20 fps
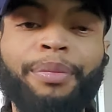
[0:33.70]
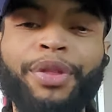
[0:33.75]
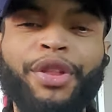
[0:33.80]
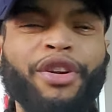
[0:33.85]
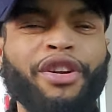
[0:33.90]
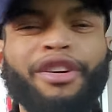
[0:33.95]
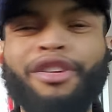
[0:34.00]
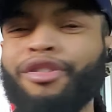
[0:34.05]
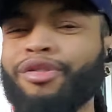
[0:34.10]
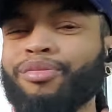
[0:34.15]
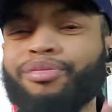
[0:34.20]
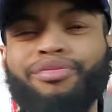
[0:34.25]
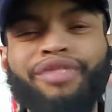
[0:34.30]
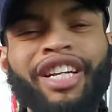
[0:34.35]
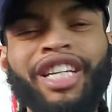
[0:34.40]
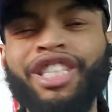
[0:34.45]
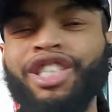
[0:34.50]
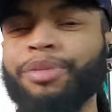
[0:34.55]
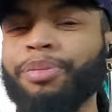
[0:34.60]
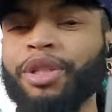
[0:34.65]
They're
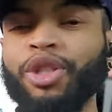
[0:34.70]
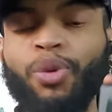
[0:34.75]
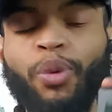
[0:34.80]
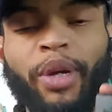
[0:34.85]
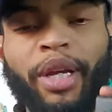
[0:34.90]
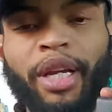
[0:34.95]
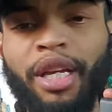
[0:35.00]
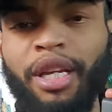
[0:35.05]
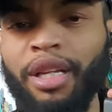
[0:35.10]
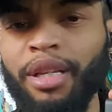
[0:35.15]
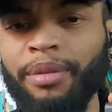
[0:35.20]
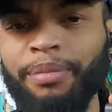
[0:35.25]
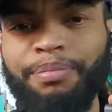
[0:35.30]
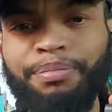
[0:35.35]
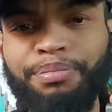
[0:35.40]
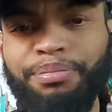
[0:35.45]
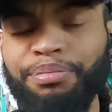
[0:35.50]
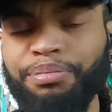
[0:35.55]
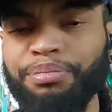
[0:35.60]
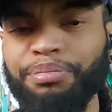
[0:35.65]
range between
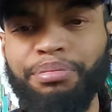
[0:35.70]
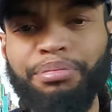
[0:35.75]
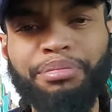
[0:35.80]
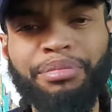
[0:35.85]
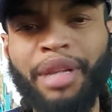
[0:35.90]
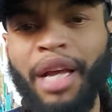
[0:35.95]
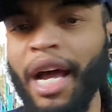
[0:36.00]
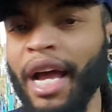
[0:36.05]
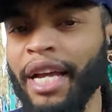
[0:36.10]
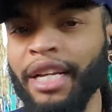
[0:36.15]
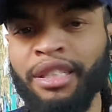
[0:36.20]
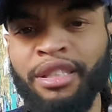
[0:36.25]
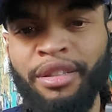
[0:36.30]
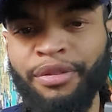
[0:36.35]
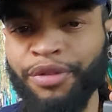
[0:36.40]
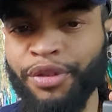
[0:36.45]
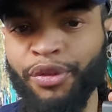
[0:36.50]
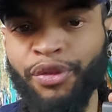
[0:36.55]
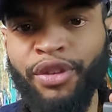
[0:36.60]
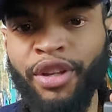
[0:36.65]
$9
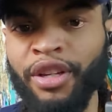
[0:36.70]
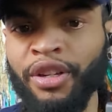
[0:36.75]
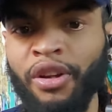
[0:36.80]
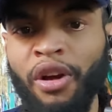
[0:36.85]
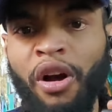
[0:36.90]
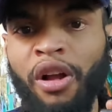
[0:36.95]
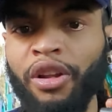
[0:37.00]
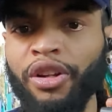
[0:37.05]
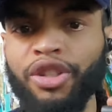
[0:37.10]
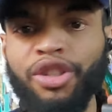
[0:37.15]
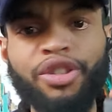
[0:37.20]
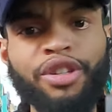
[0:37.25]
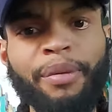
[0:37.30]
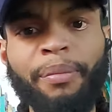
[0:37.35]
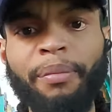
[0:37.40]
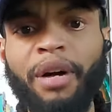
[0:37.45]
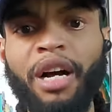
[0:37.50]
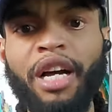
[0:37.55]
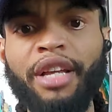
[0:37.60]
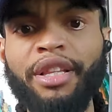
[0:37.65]
to $15. You
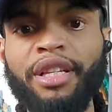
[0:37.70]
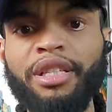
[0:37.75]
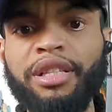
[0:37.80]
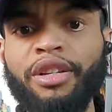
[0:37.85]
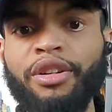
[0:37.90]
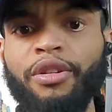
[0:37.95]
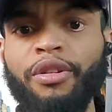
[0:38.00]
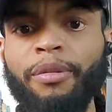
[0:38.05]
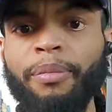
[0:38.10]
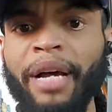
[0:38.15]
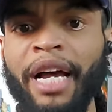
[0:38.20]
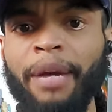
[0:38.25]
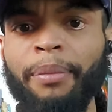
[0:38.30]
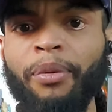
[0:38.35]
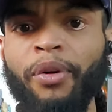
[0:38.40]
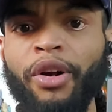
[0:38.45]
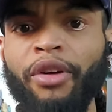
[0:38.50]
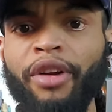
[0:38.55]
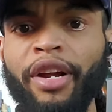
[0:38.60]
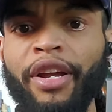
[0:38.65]
can buy this little bad
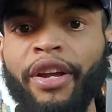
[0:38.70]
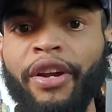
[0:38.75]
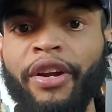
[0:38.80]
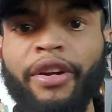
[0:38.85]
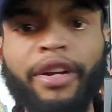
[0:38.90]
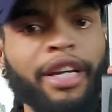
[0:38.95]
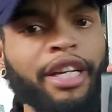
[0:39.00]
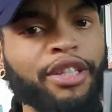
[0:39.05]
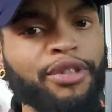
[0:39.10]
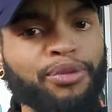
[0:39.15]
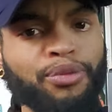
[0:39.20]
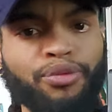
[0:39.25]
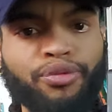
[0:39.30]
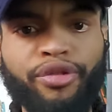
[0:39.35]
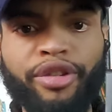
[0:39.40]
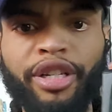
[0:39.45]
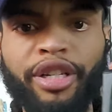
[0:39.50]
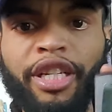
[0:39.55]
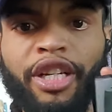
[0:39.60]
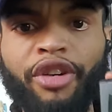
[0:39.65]
boy right here. It's
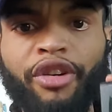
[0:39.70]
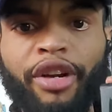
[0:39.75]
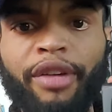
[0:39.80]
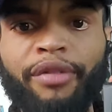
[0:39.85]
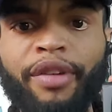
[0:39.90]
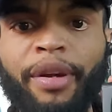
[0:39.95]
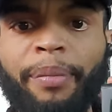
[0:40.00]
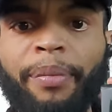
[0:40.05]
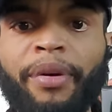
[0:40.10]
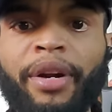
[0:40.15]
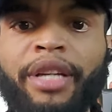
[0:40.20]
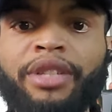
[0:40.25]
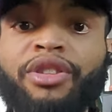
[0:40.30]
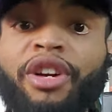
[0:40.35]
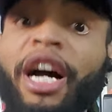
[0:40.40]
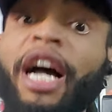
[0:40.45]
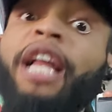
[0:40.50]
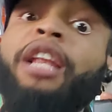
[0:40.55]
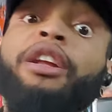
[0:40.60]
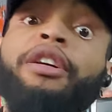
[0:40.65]
really great
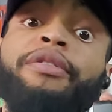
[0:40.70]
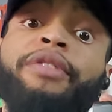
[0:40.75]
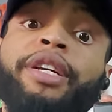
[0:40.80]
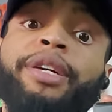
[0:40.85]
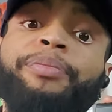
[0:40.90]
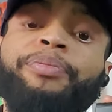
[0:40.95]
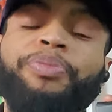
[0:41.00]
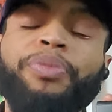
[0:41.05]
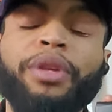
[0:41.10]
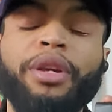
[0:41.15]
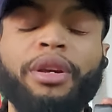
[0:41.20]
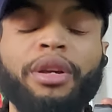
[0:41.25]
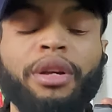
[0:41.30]
vaporizer. I love it.